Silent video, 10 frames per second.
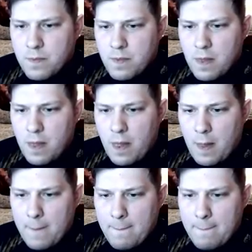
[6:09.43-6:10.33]

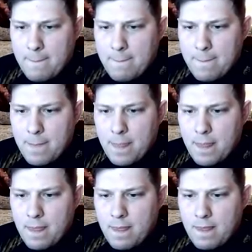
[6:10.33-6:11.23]

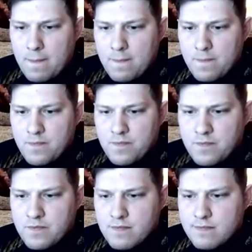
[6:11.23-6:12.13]

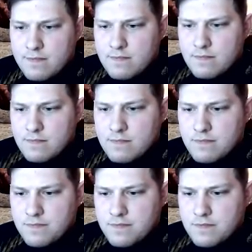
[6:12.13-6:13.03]

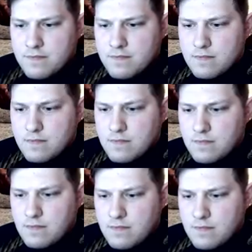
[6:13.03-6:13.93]

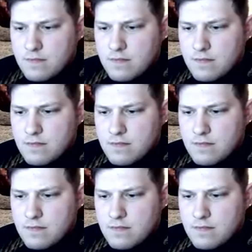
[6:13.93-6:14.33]
(silence)